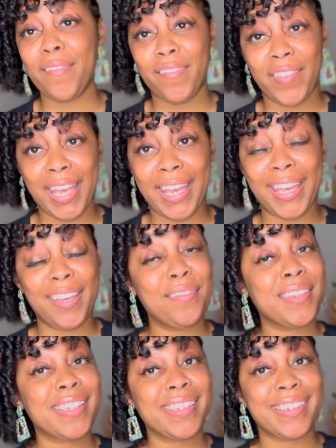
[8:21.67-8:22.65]

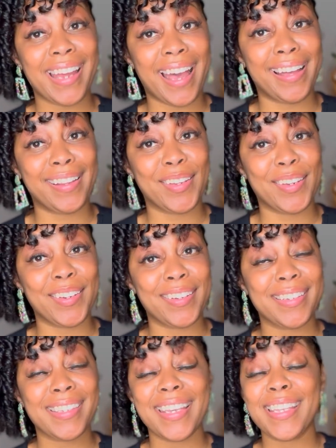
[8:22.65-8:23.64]
fave
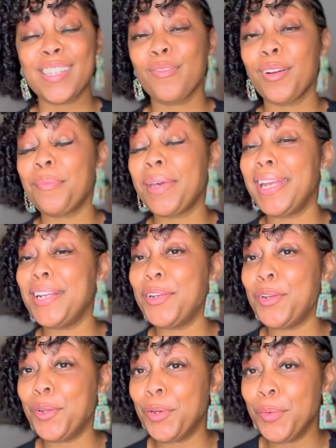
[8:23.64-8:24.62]
stylers is from a
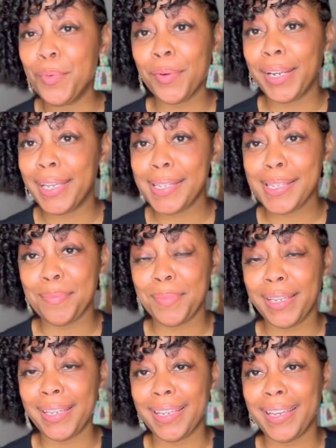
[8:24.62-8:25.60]
new brand to
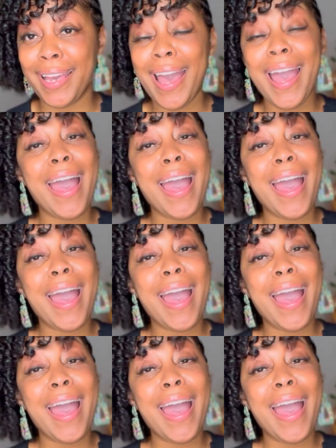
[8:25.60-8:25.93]
me.